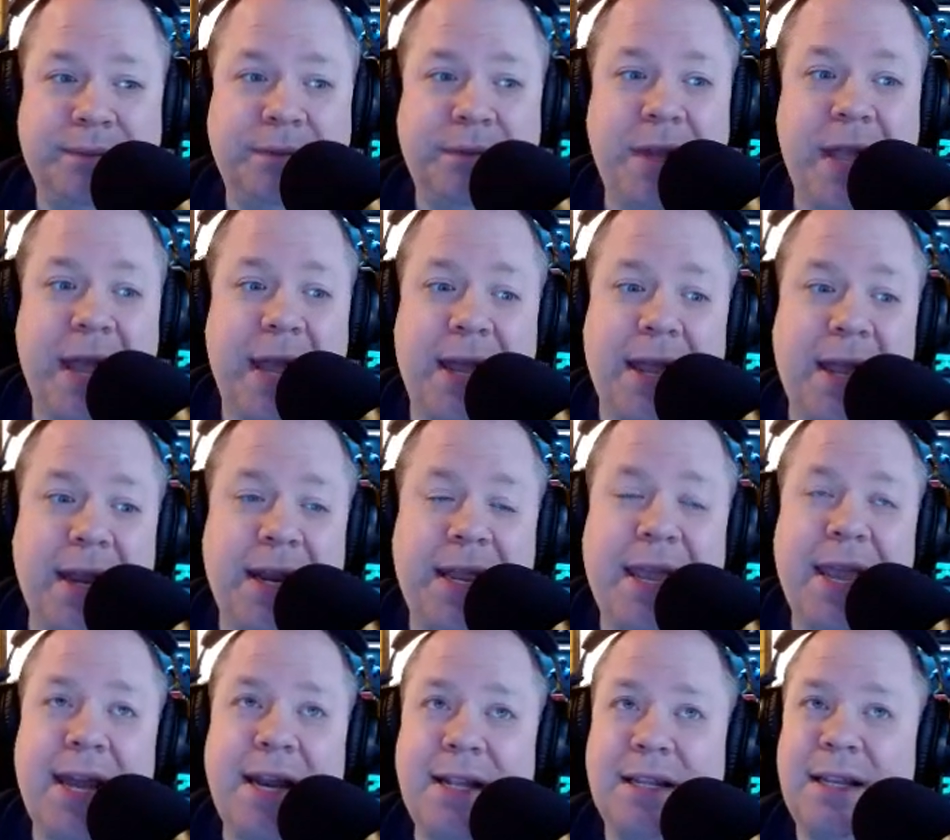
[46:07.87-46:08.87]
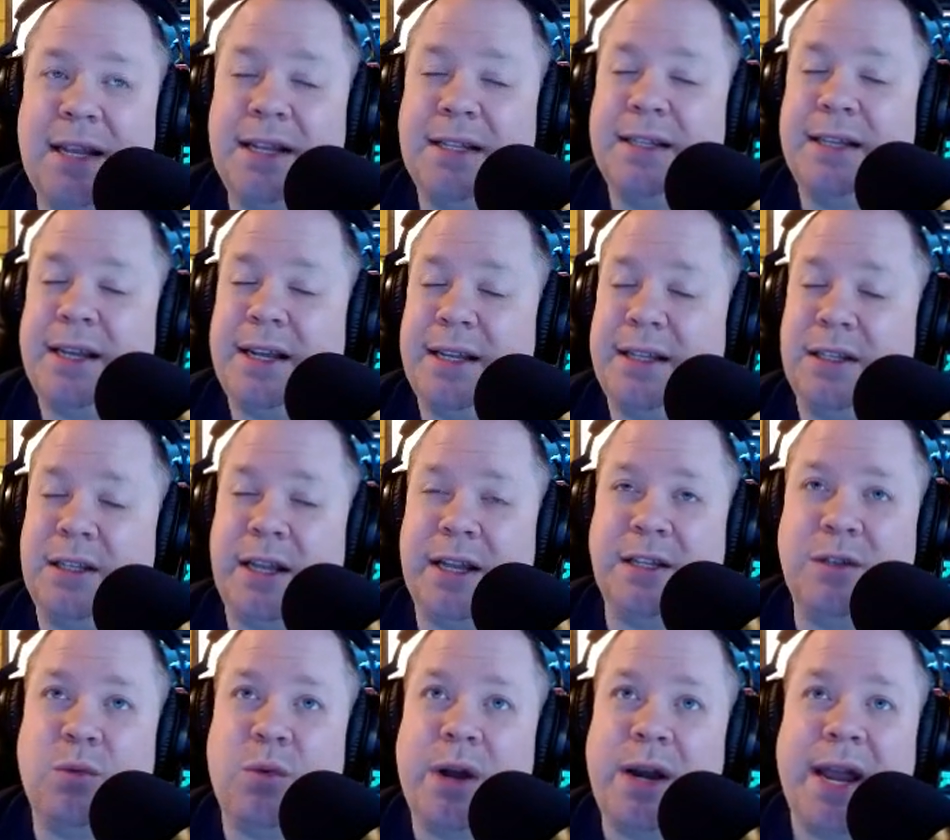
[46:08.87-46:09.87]
Yeah, and again, it, it's it's
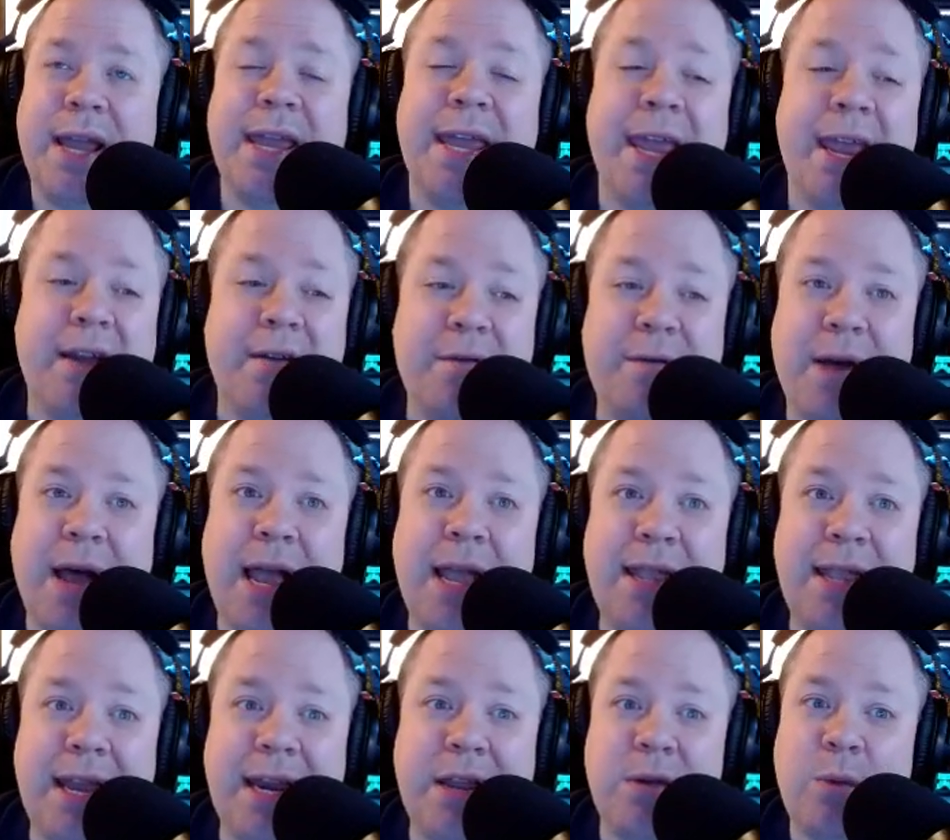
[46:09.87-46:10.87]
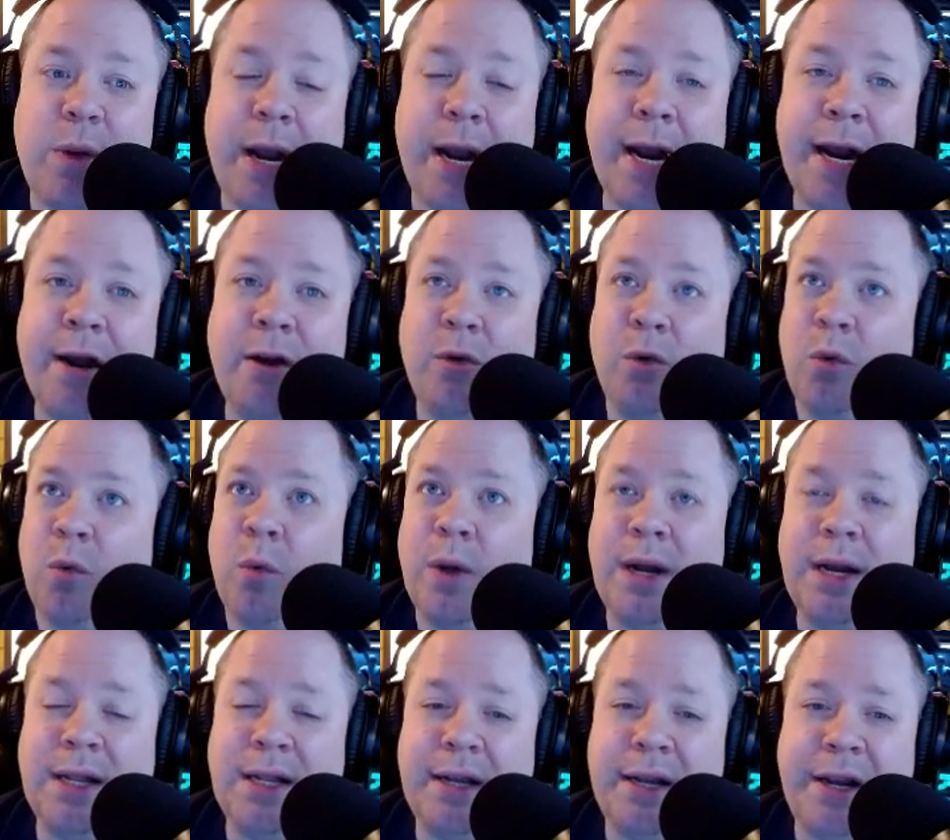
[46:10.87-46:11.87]
it's one I can't find anywhere or
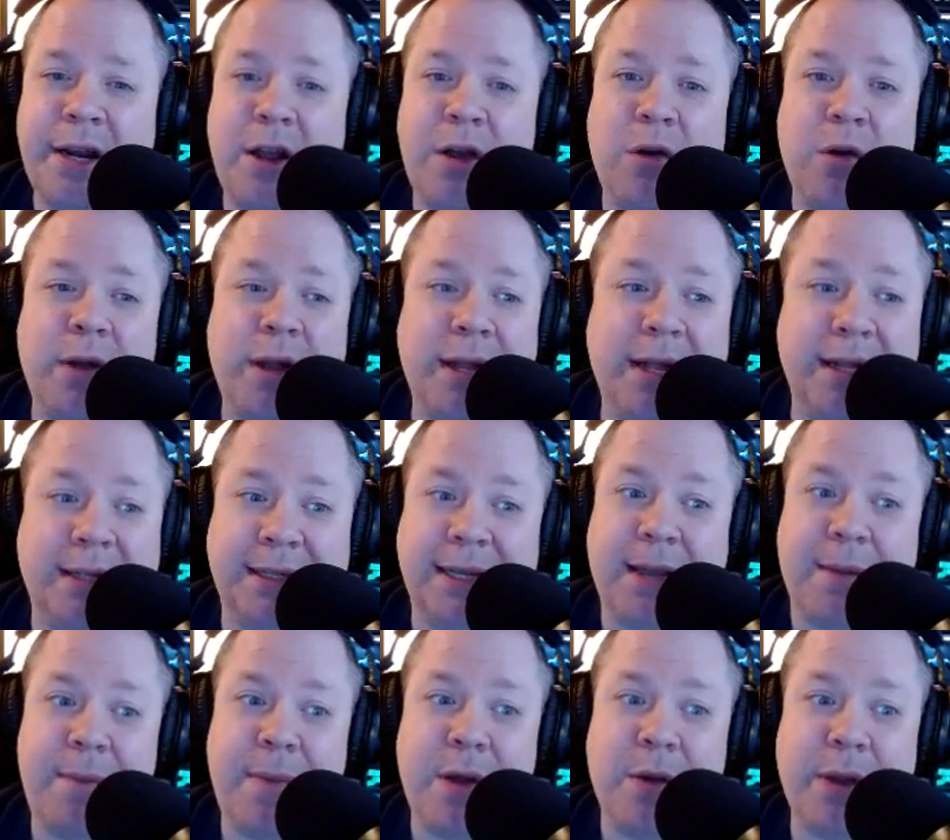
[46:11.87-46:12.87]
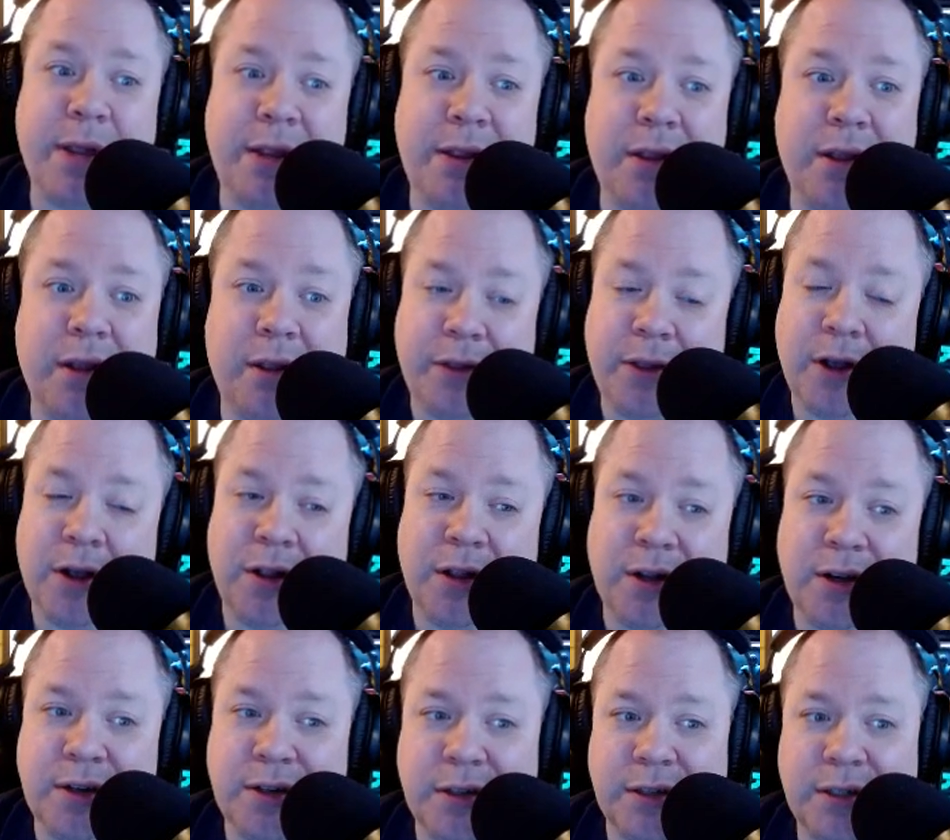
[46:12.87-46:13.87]
one that exactly. you know that's like a million
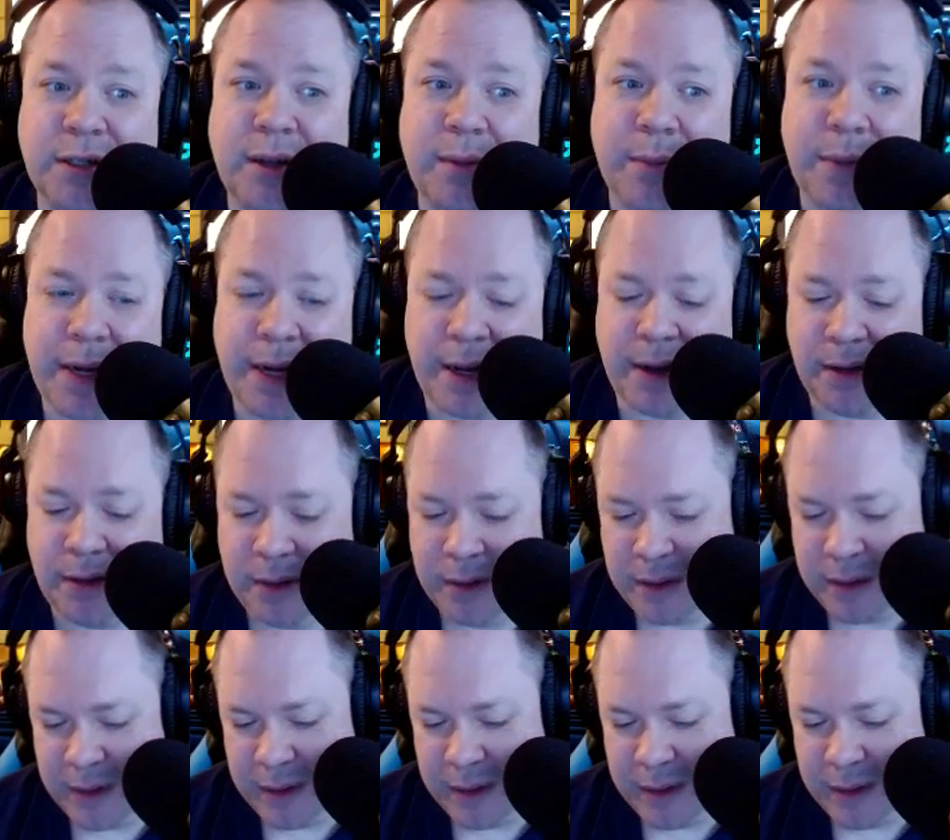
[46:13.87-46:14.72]
dollars or something. You know. Mm.